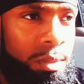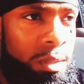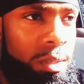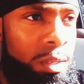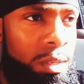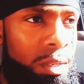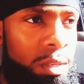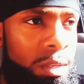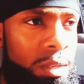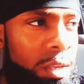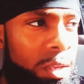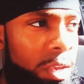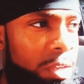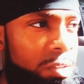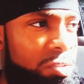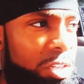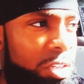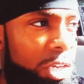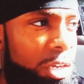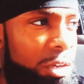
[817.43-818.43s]
As
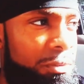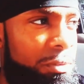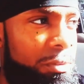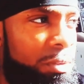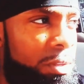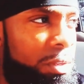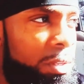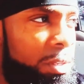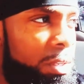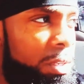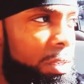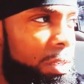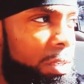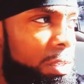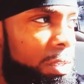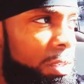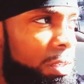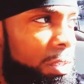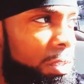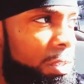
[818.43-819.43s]
if
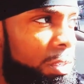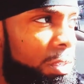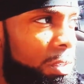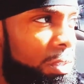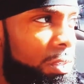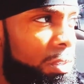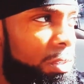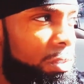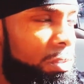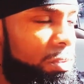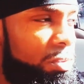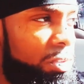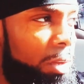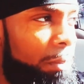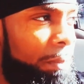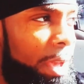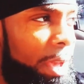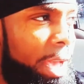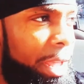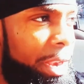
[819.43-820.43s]

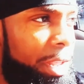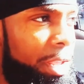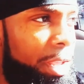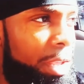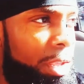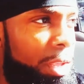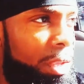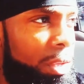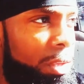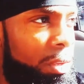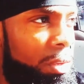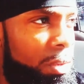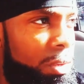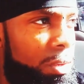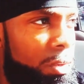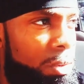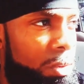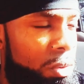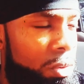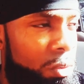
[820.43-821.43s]
somebody
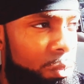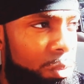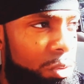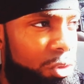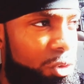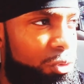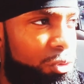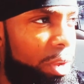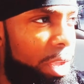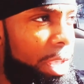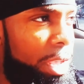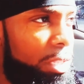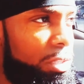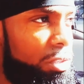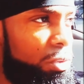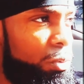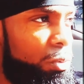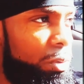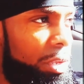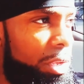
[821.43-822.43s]
was trying to
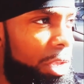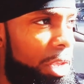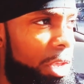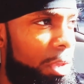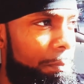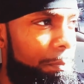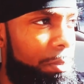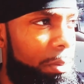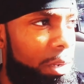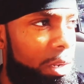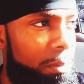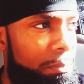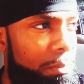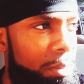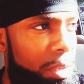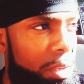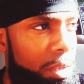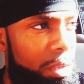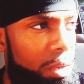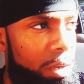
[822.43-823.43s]

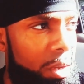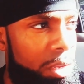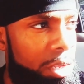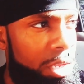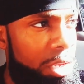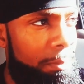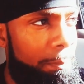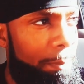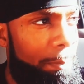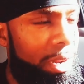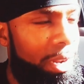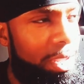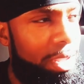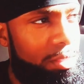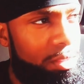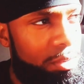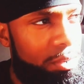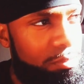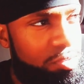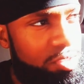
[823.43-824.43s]
implant
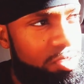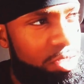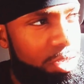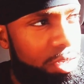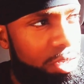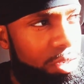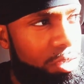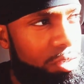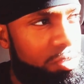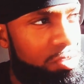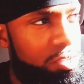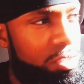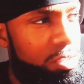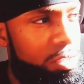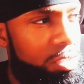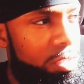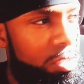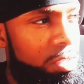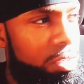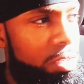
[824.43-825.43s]
themselves
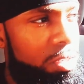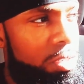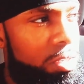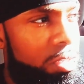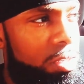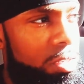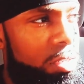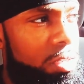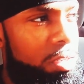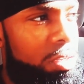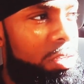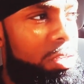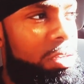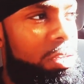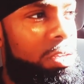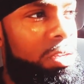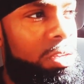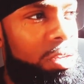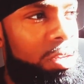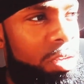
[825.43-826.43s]

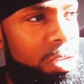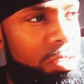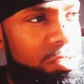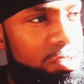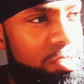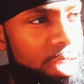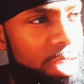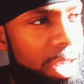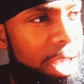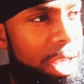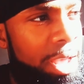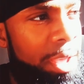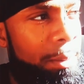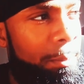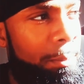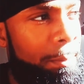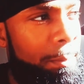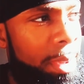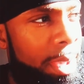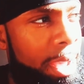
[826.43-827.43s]
inside
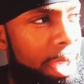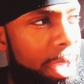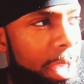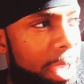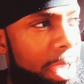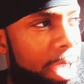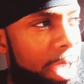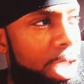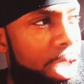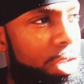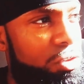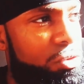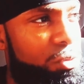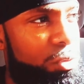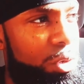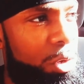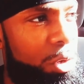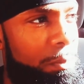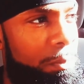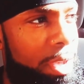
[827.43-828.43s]
my astral
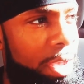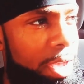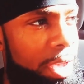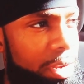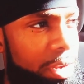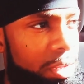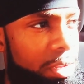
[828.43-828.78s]
body.